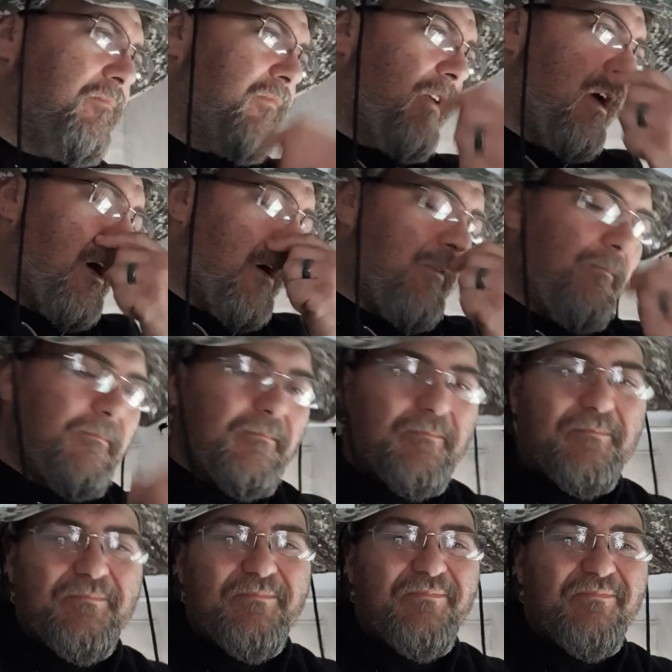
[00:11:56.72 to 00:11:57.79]
Oh,
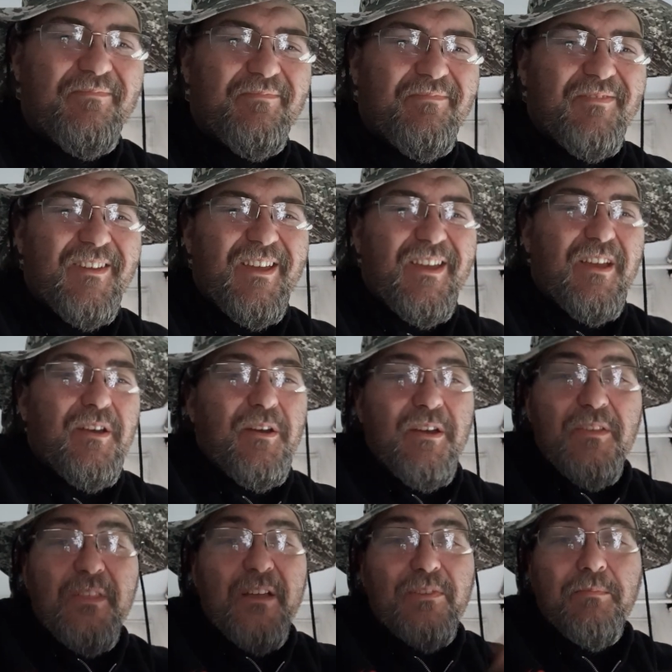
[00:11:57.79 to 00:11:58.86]

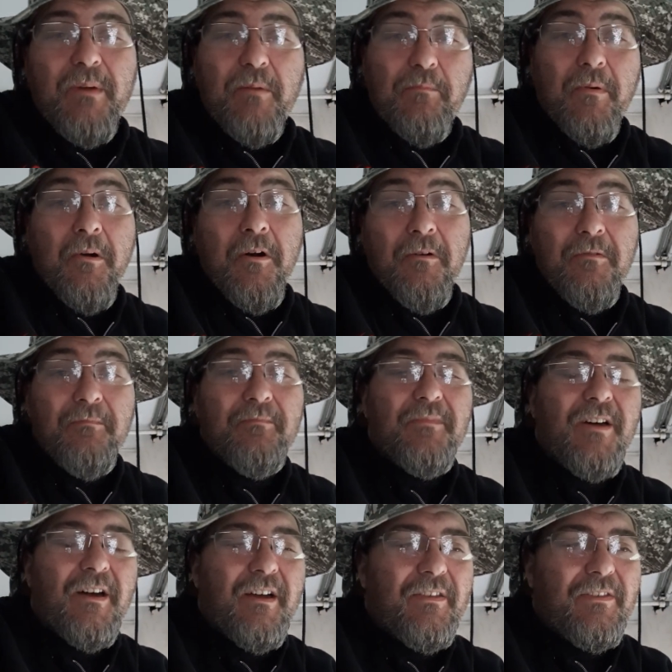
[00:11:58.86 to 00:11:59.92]
that's my bro.
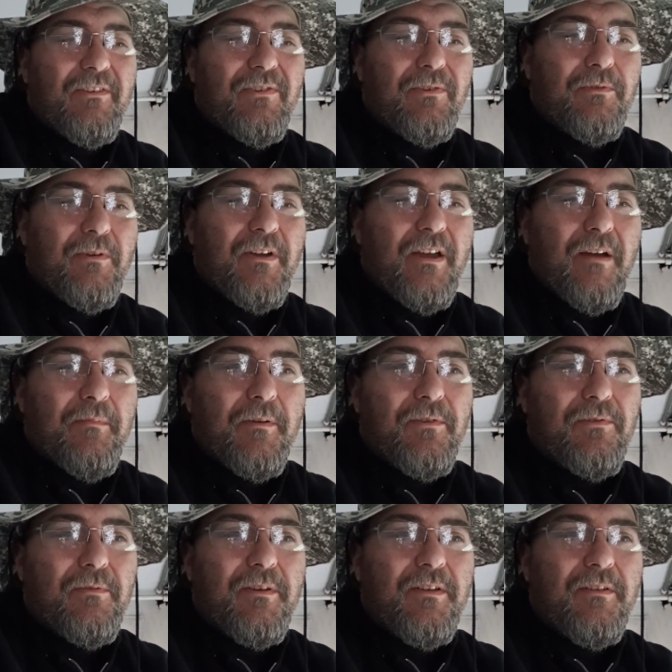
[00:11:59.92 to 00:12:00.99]
This is what
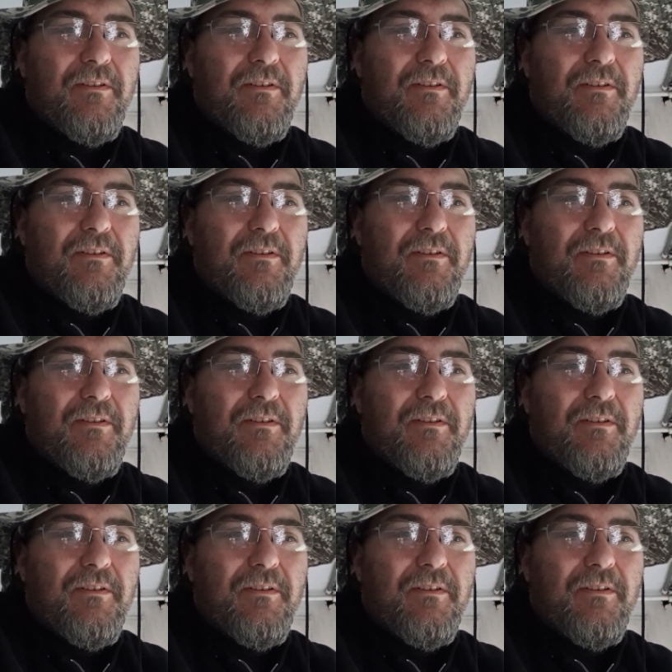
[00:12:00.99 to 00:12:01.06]
happens when you